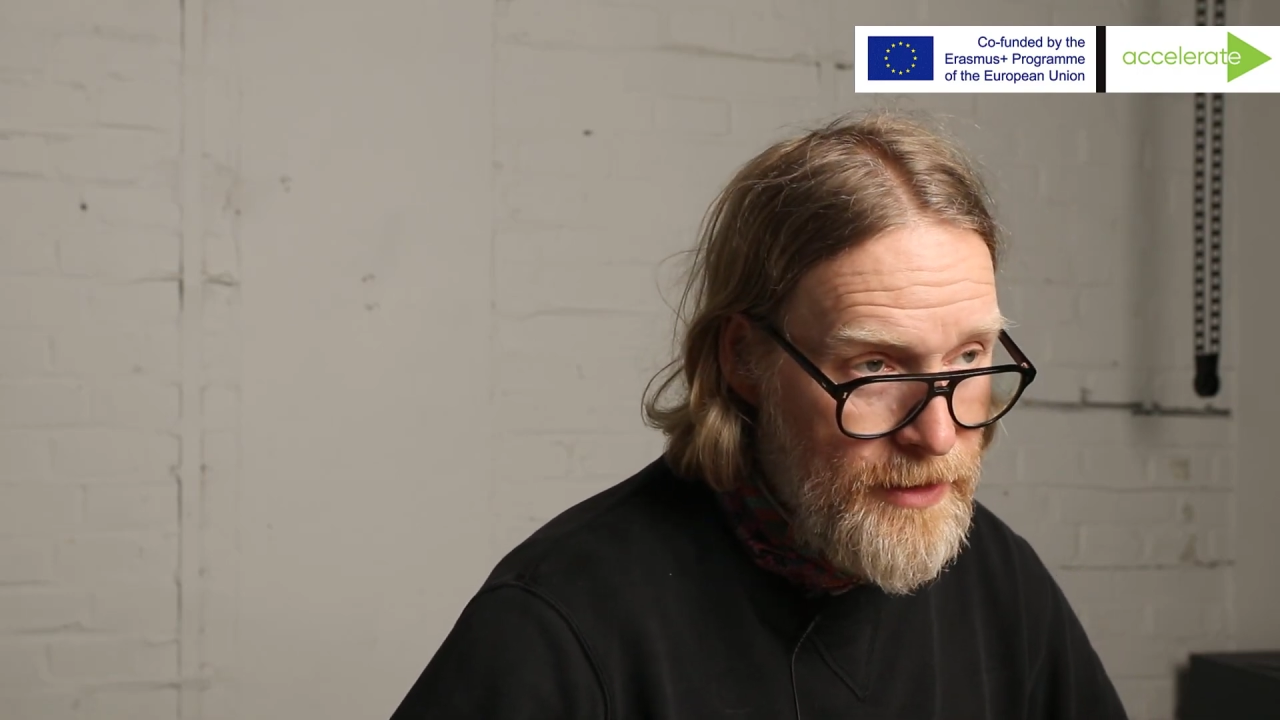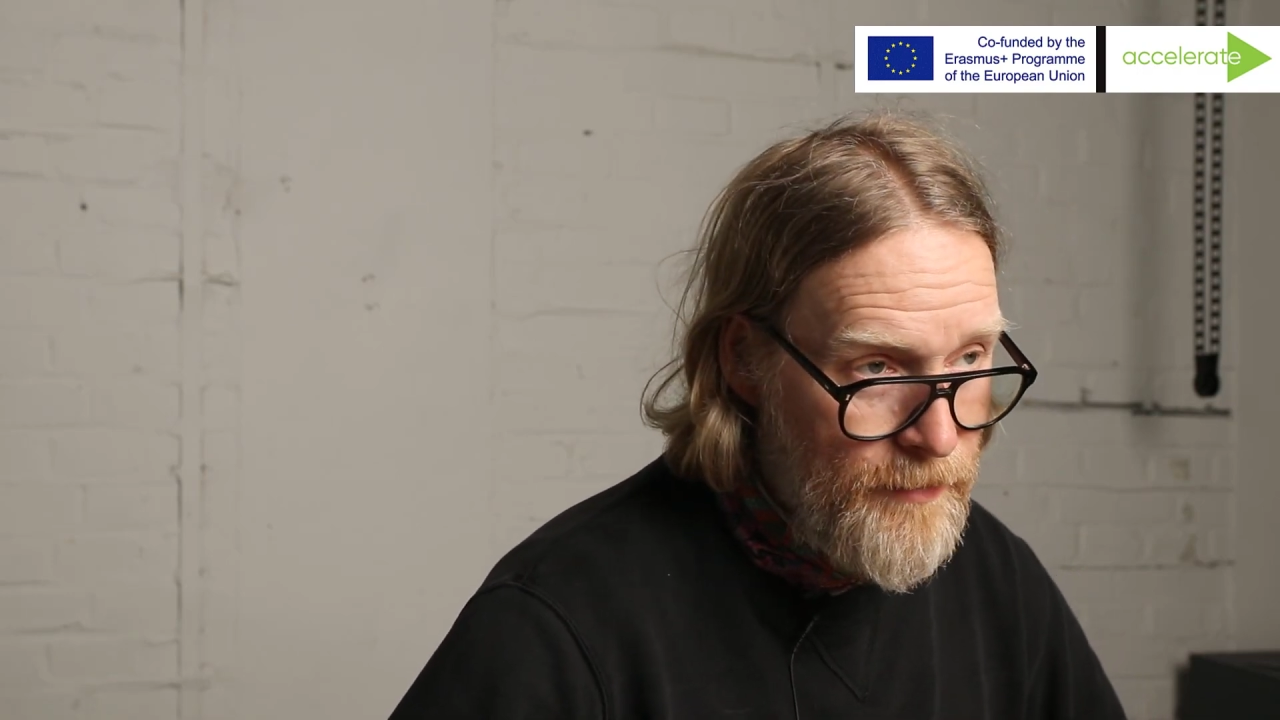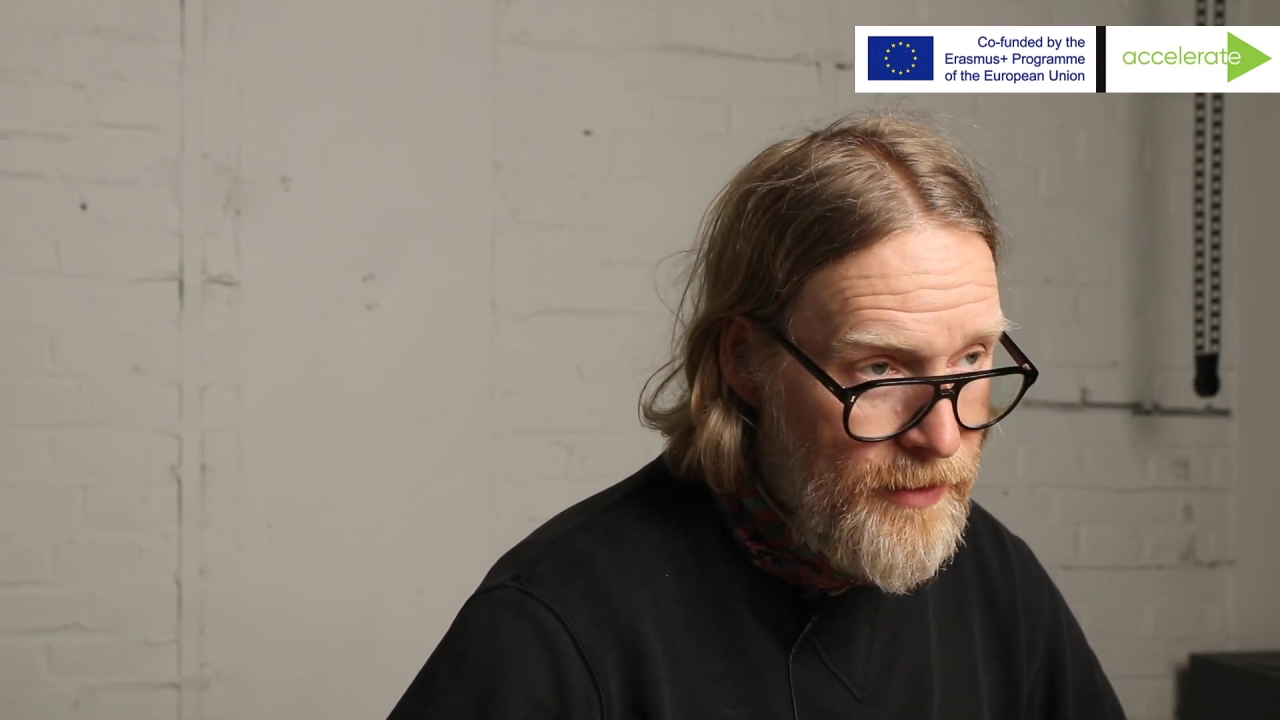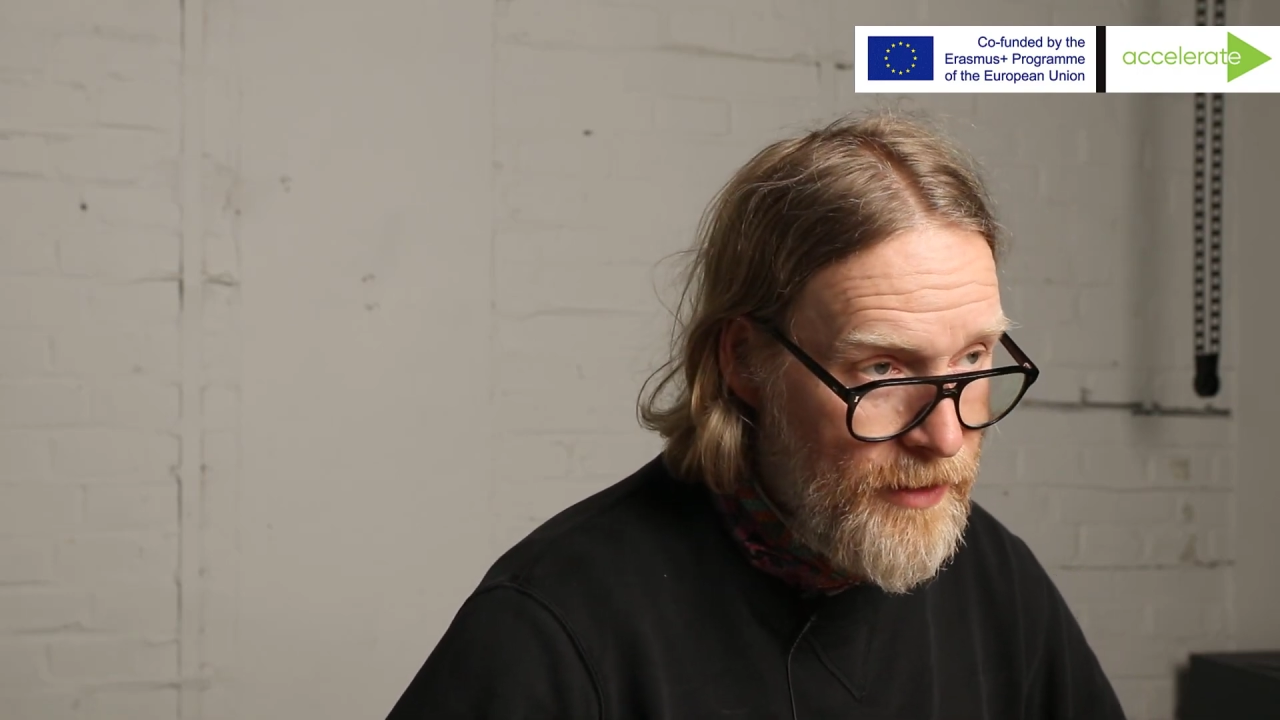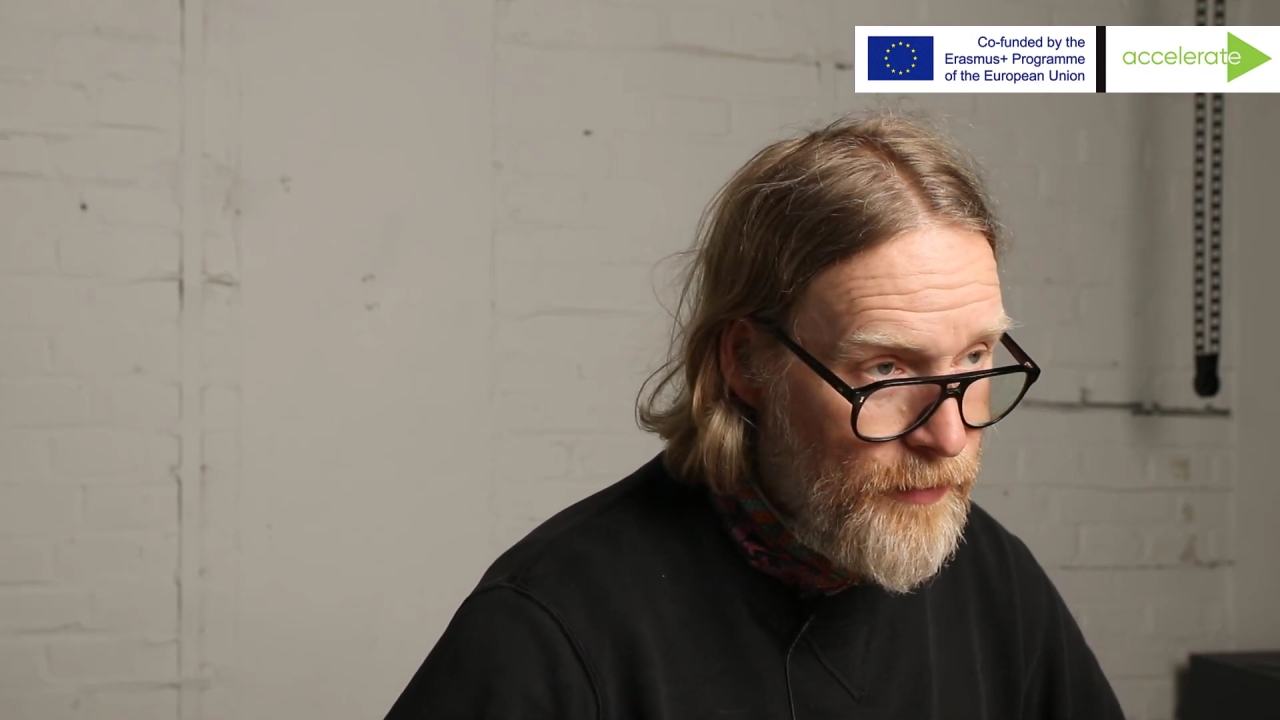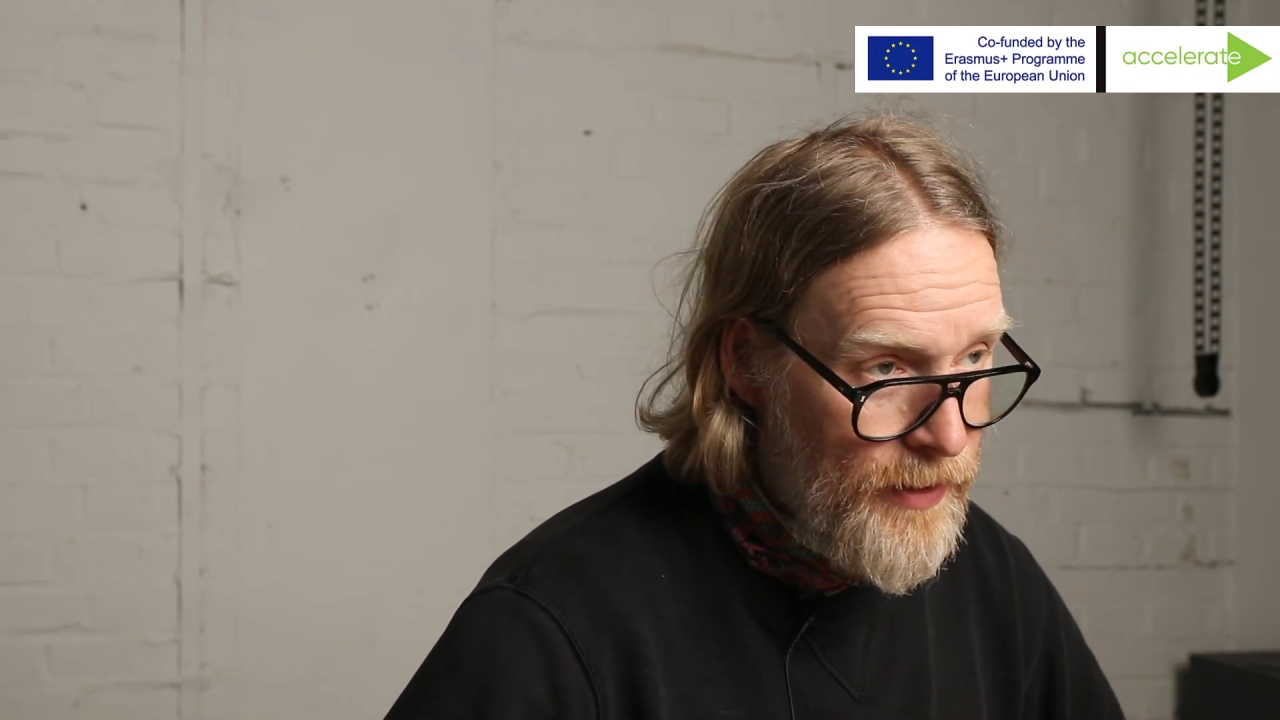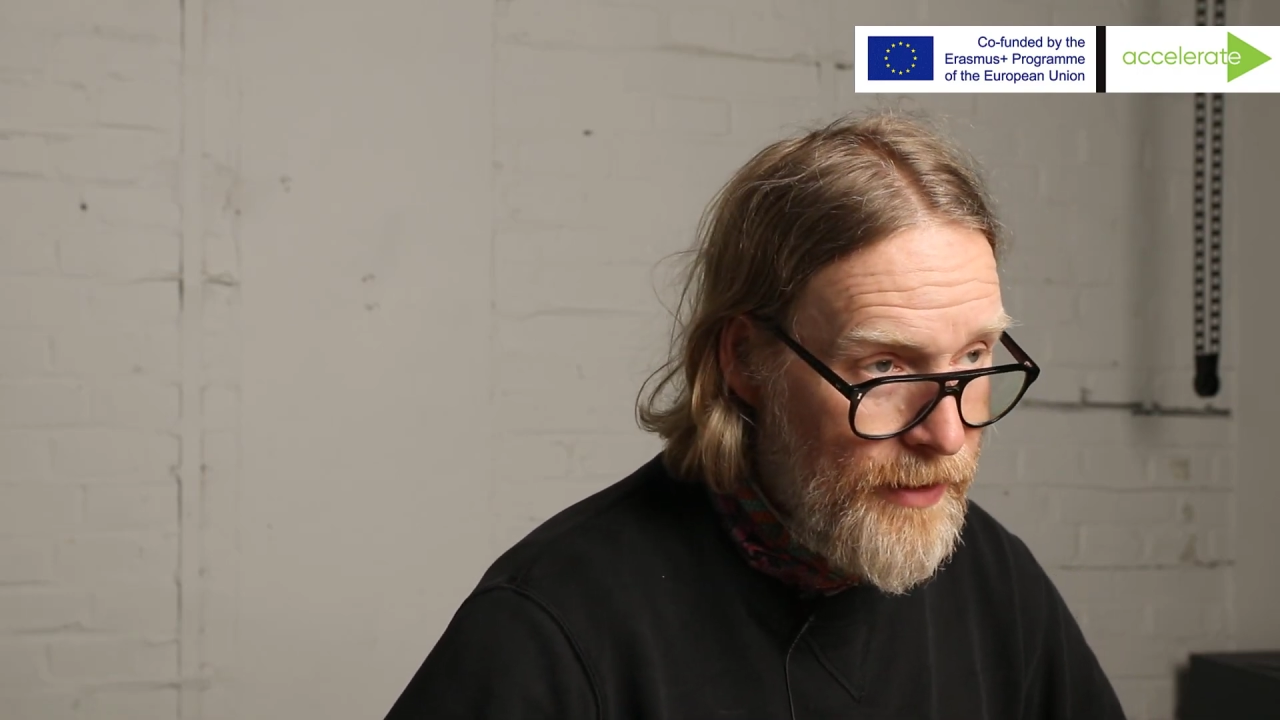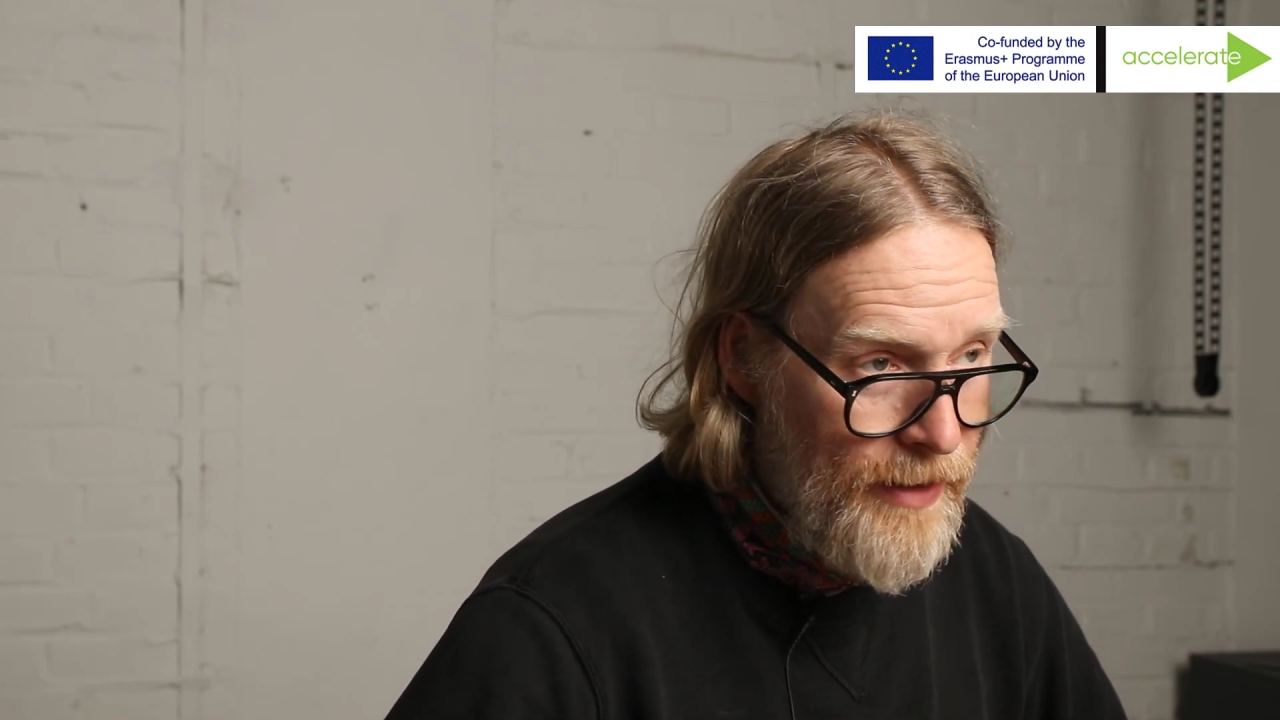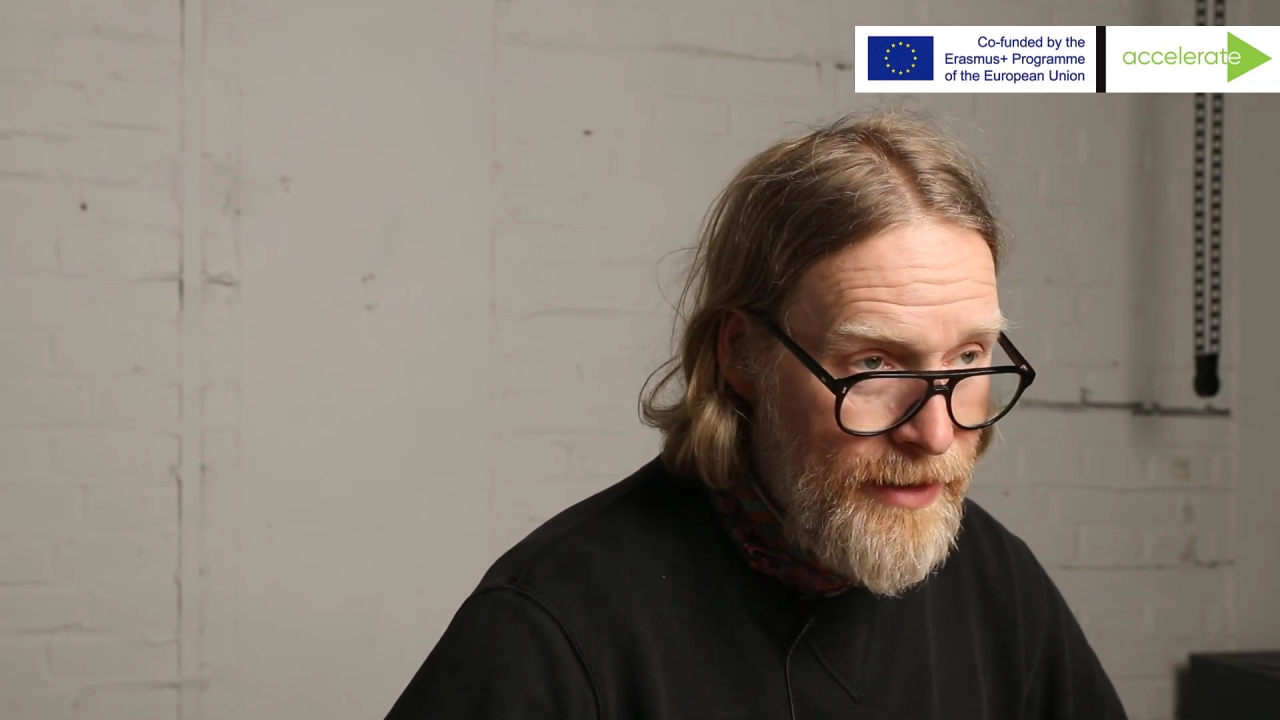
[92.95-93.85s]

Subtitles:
something that we're